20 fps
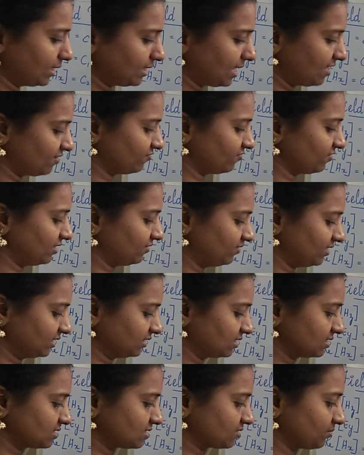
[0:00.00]
half wavelength
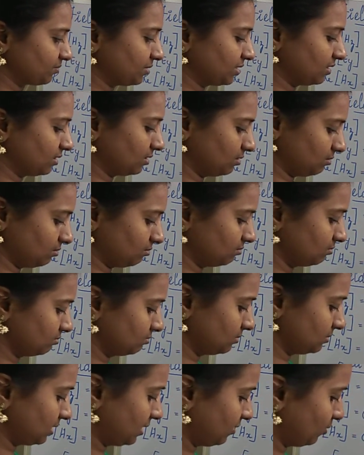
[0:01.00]
is
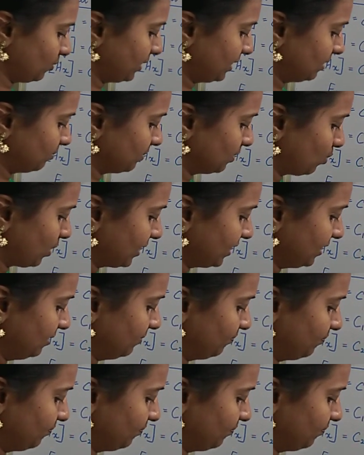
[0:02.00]
available. Why?